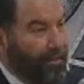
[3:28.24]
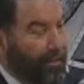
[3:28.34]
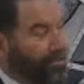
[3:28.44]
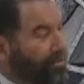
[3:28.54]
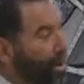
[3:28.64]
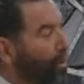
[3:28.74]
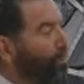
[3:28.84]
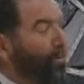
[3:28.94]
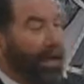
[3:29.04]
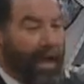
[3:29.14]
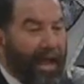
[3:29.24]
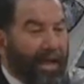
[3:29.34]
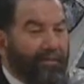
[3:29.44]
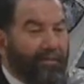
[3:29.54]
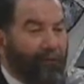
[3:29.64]
He's known
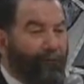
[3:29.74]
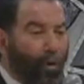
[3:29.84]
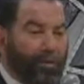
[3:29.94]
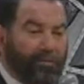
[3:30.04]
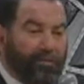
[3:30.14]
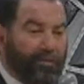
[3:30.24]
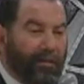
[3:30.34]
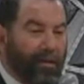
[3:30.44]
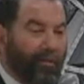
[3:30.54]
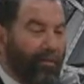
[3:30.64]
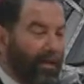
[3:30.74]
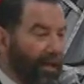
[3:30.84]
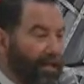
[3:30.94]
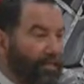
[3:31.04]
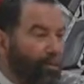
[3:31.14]
as the voice of the
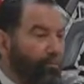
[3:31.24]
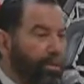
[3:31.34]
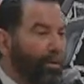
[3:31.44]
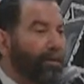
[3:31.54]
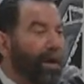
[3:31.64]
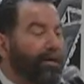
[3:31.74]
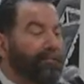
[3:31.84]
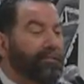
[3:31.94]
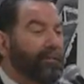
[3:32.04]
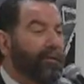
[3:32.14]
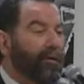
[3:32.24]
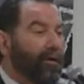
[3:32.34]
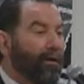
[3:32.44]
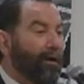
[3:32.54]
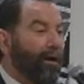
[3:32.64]
Calexico Bulldogs
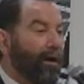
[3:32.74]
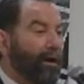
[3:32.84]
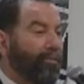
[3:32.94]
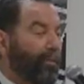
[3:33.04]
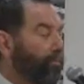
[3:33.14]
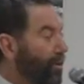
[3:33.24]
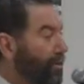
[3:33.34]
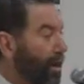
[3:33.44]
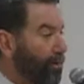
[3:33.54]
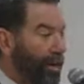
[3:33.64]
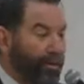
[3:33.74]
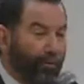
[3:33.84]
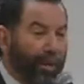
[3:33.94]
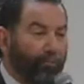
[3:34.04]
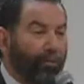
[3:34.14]
on the Bulldog Radio
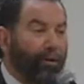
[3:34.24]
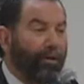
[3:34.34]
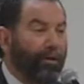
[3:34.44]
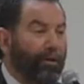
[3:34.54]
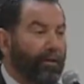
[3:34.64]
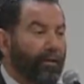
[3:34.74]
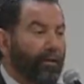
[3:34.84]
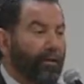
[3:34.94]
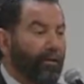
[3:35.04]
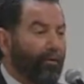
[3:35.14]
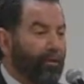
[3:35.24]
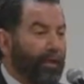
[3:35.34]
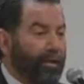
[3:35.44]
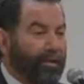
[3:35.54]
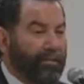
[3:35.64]
Network,
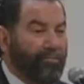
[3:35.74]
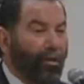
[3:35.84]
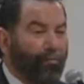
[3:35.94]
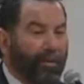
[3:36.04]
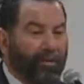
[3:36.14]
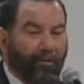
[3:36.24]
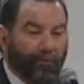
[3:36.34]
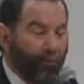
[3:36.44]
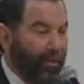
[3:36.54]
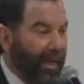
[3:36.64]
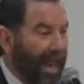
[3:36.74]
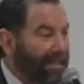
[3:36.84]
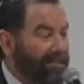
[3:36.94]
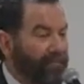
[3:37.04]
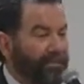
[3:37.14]
where he's opened for the
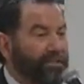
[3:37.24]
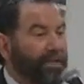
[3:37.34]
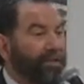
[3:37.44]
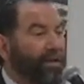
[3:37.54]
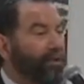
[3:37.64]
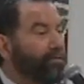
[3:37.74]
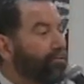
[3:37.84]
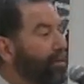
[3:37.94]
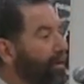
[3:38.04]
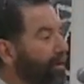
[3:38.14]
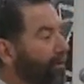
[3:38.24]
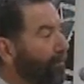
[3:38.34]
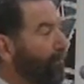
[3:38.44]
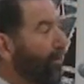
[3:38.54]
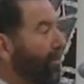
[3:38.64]
last 17 years
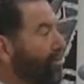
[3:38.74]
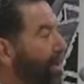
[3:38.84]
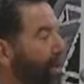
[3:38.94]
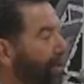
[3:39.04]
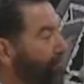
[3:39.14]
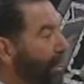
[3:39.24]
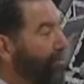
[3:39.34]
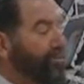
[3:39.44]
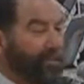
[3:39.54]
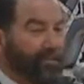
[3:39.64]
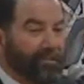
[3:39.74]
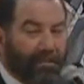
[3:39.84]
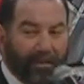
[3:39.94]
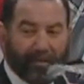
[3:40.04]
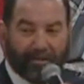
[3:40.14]
from the Chocolate Mountains
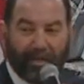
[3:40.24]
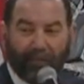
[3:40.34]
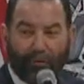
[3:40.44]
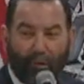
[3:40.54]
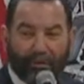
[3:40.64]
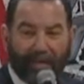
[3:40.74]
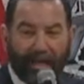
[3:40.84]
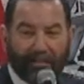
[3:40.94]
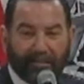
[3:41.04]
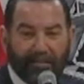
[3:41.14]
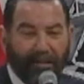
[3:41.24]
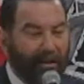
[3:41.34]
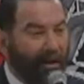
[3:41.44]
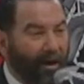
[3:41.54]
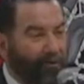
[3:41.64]
to the Sea of Cortez
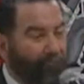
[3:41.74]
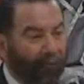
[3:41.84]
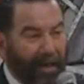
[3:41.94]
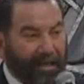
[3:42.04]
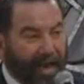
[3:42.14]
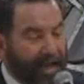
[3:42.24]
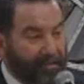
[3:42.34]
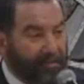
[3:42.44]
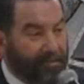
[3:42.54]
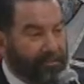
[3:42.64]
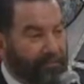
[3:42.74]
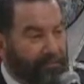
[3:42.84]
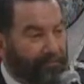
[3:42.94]
on Friday nights.